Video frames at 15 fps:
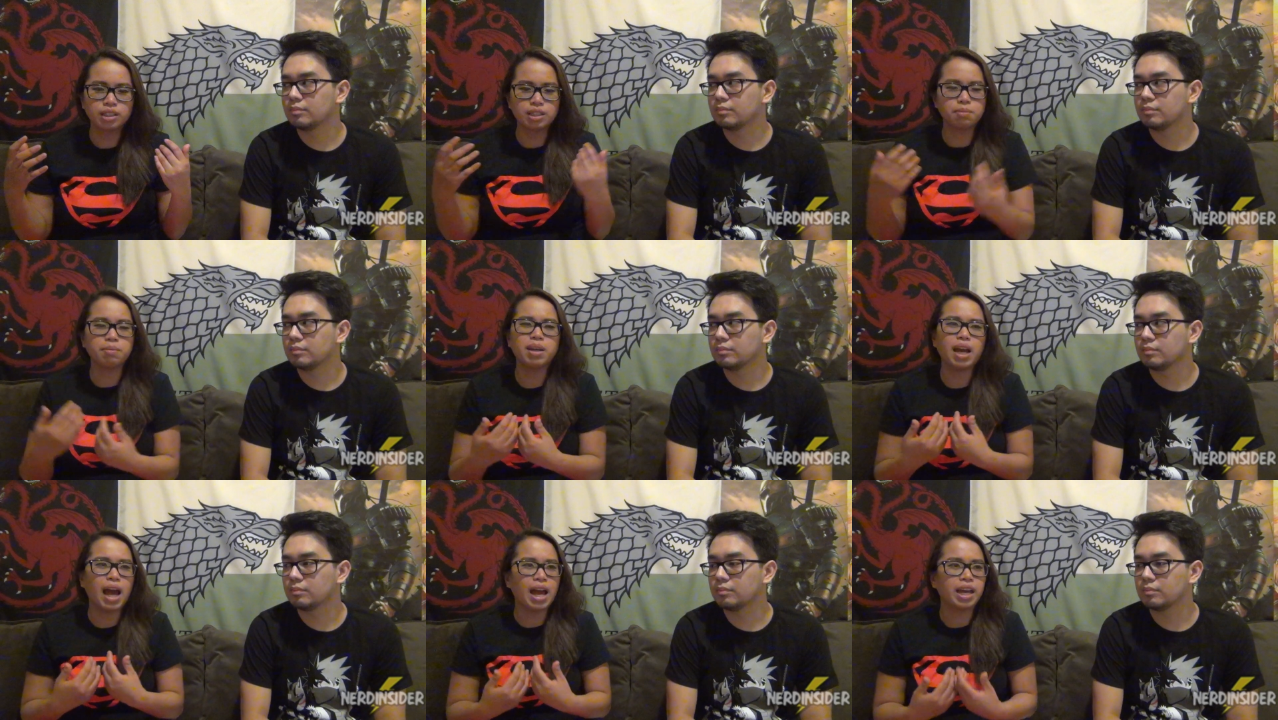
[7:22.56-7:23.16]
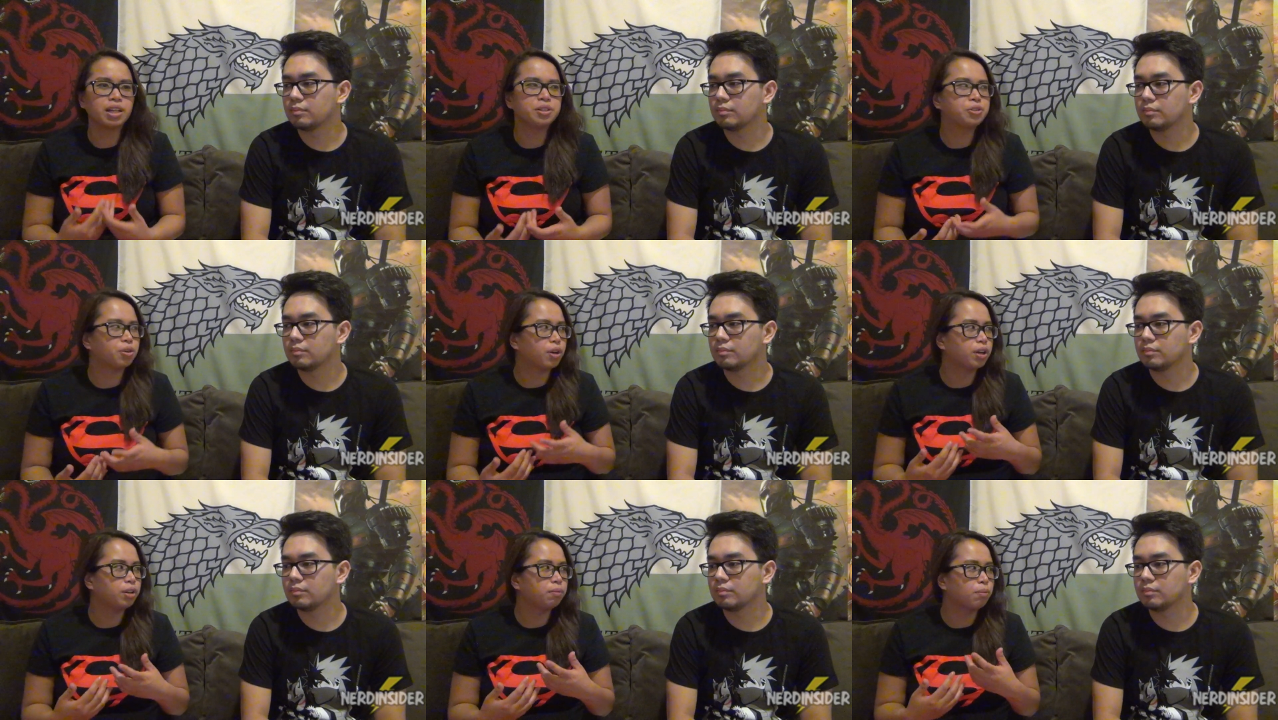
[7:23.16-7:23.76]
Speaker 1: To me, I
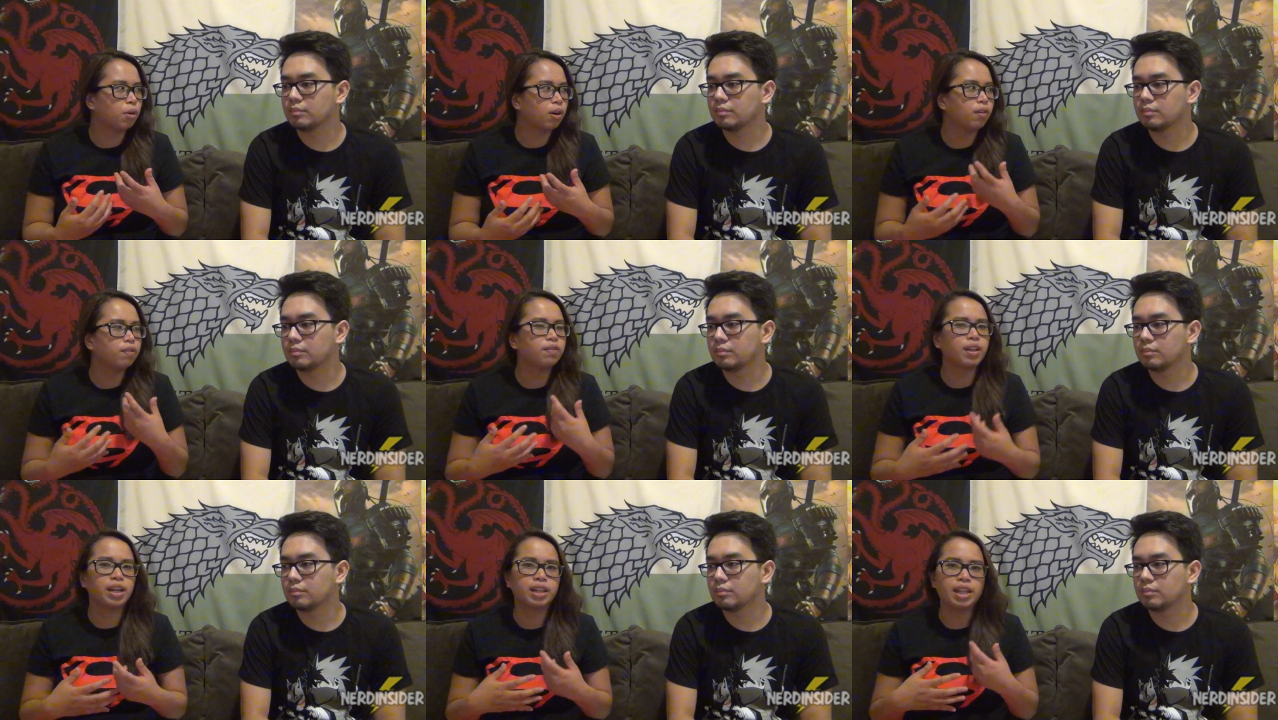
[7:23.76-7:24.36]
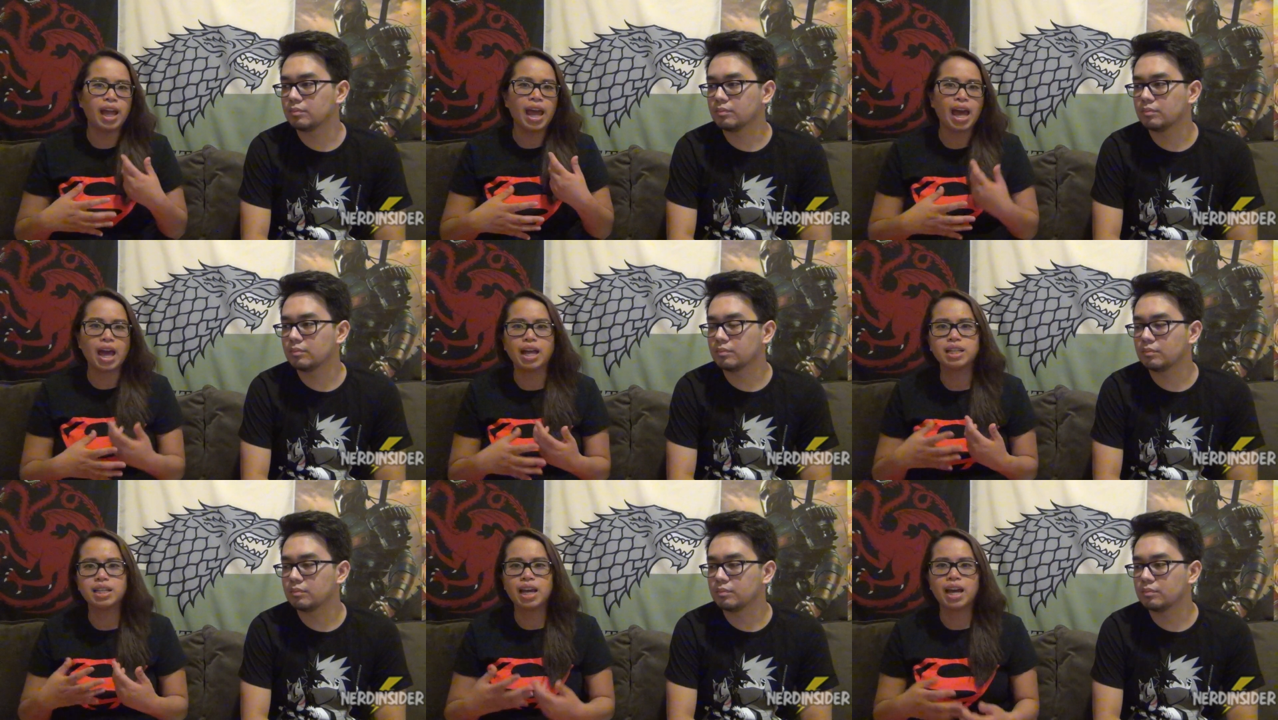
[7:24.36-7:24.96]
enjoyed more of like the
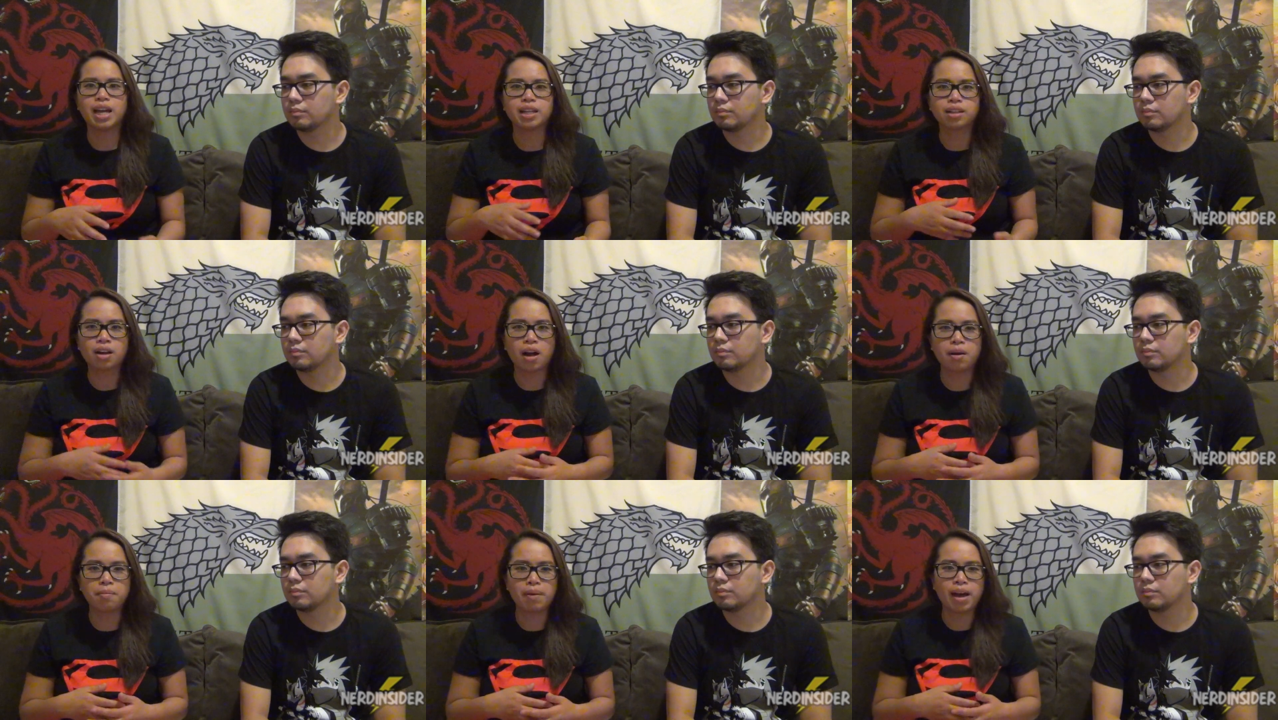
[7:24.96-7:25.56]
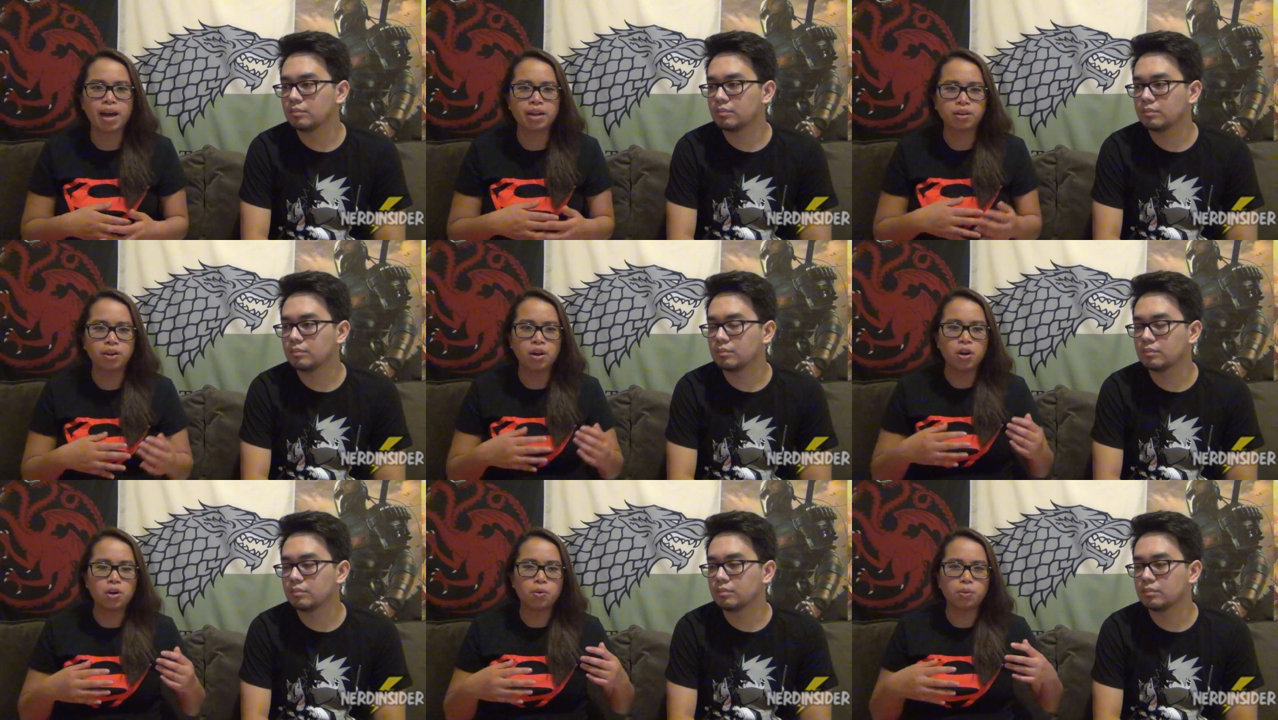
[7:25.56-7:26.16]
hand-to-hand combat
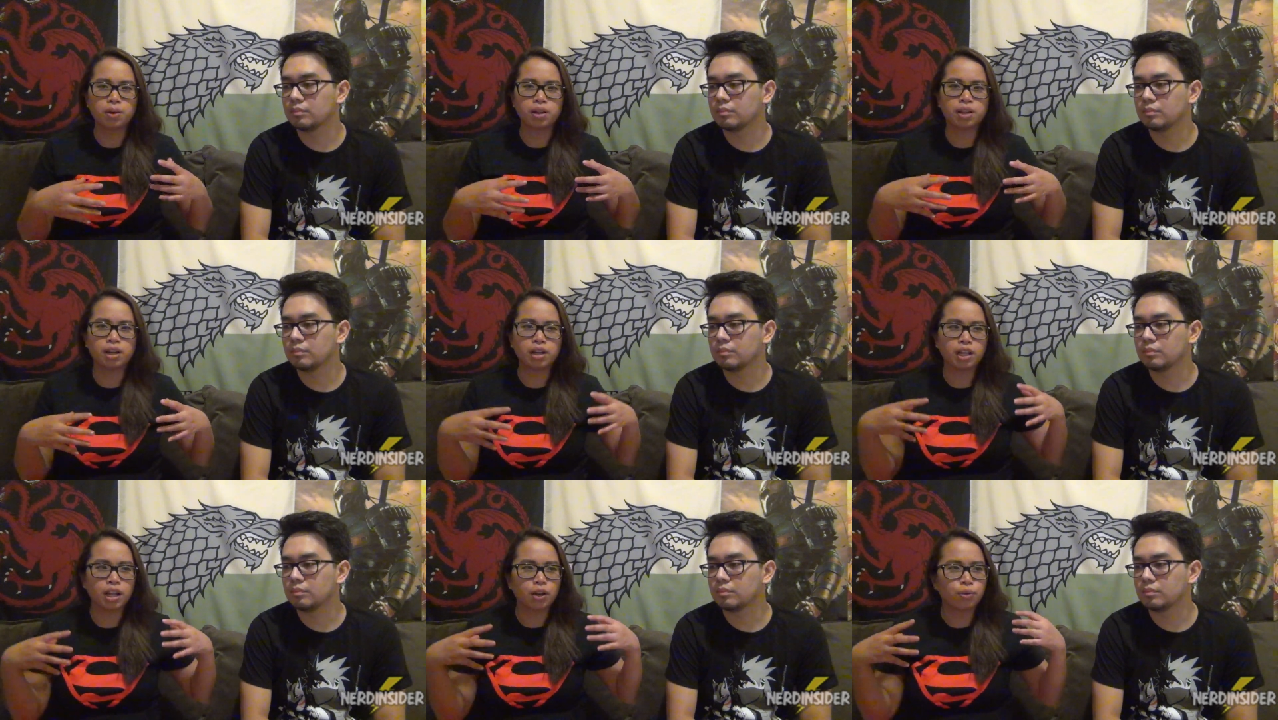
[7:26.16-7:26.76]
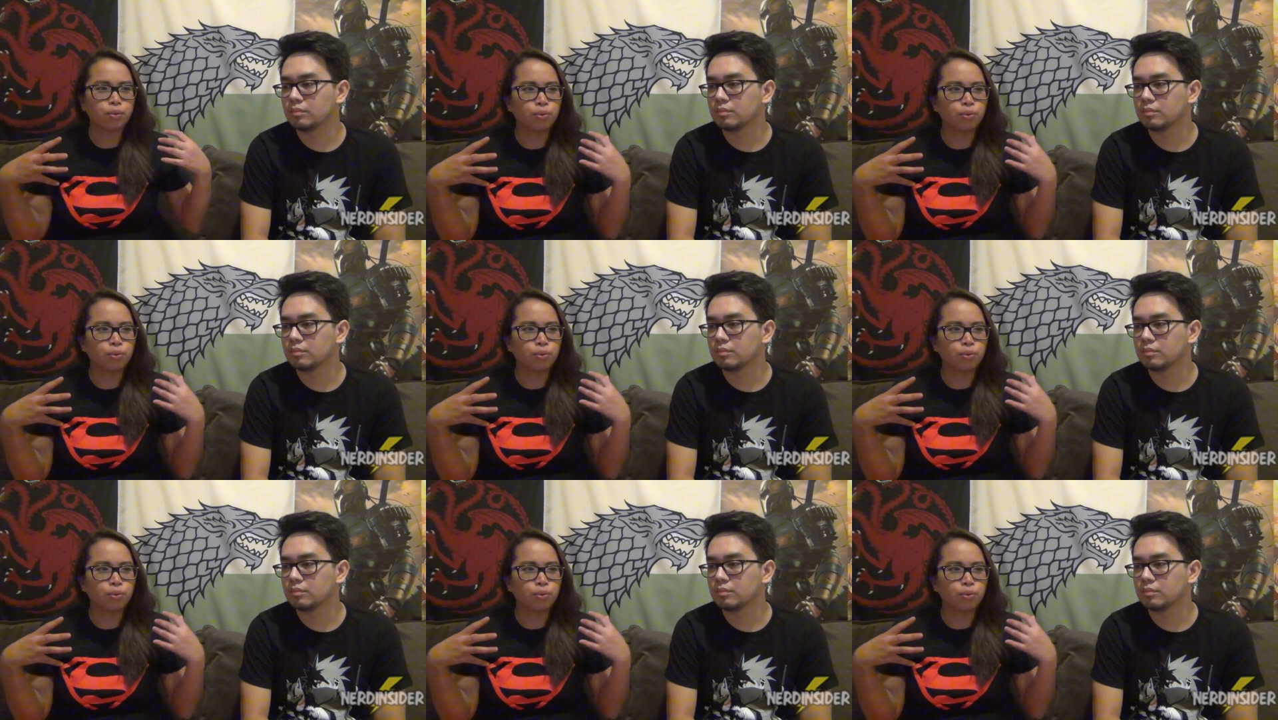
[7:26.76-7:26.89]
where they're like